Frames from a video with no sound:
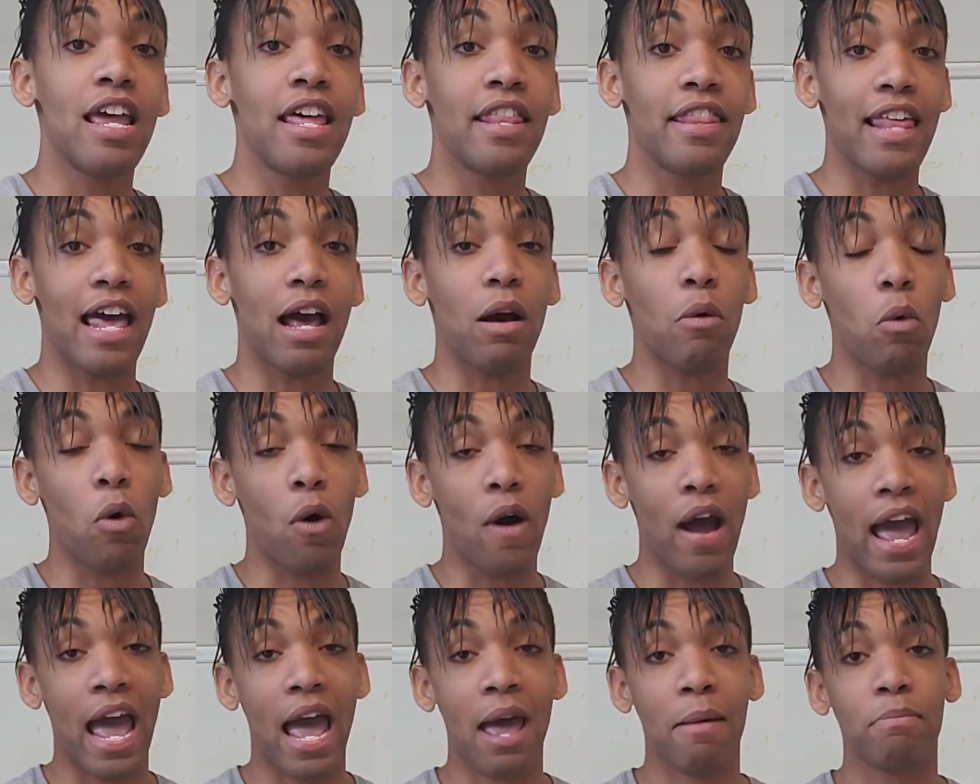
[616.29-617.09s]
that will
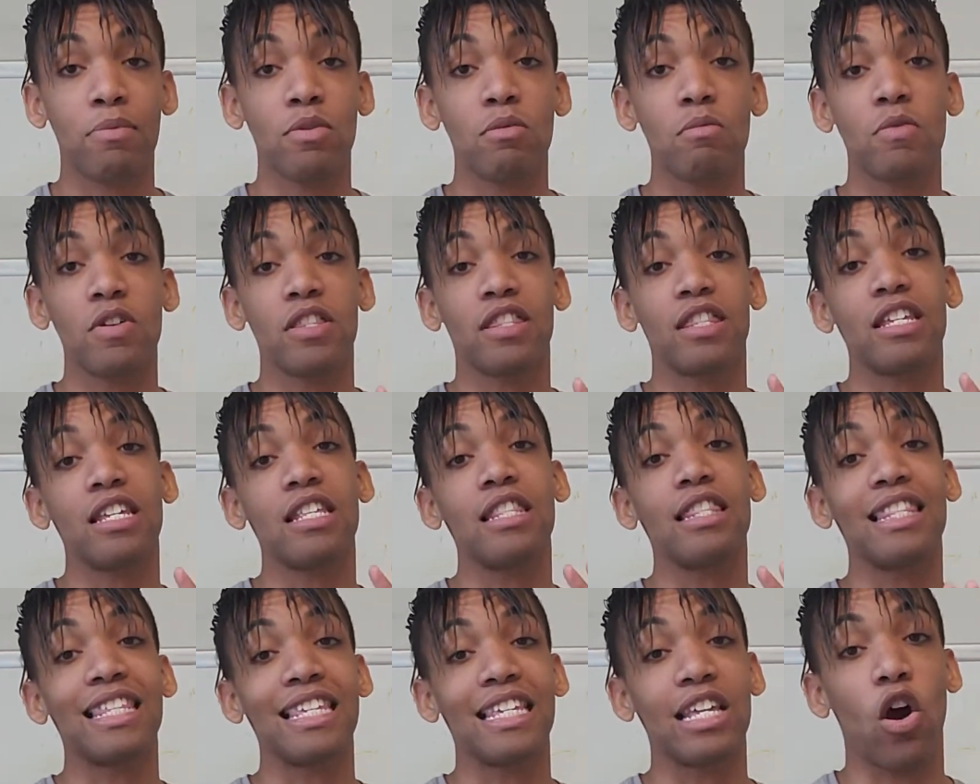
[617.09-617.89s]
happen
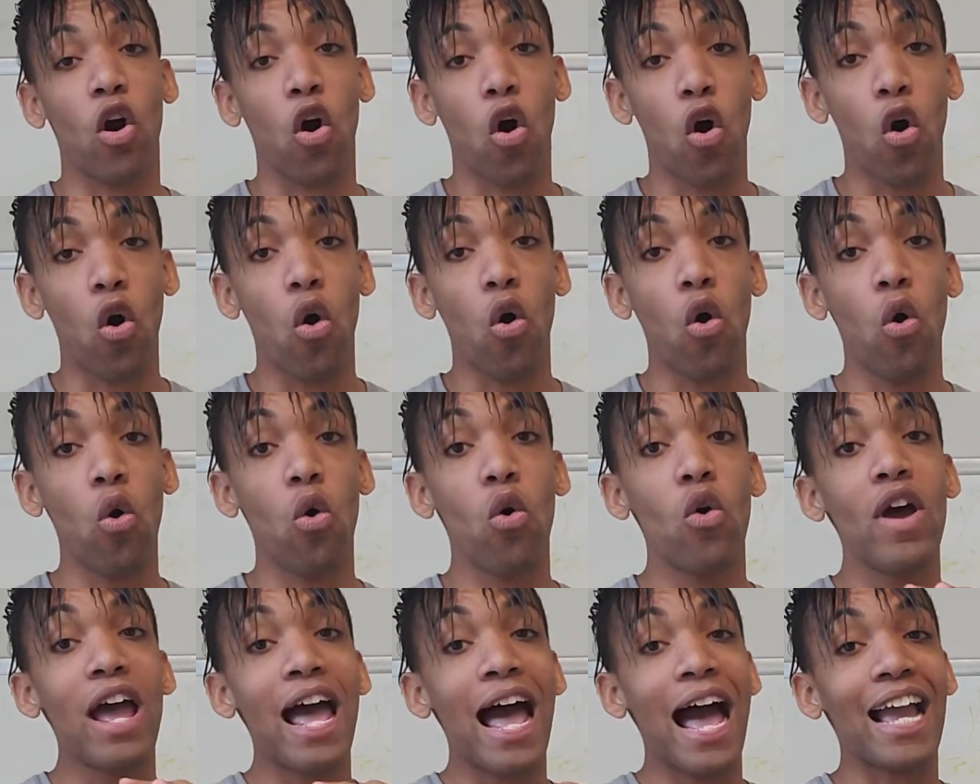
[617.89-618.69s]
within the
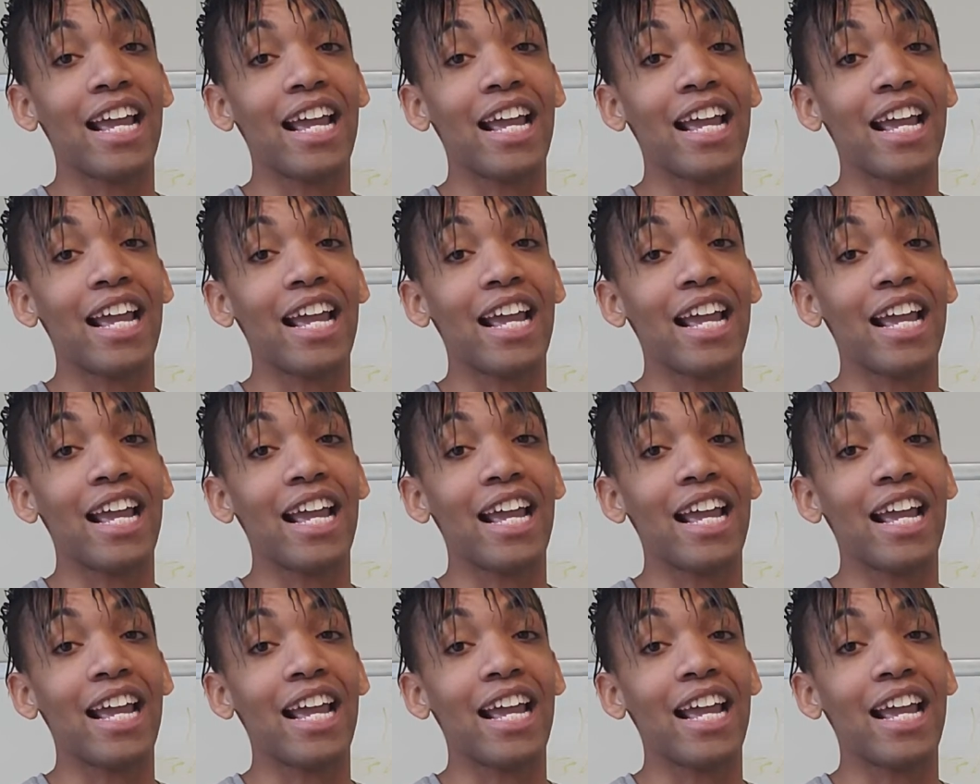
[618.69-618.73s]
whole,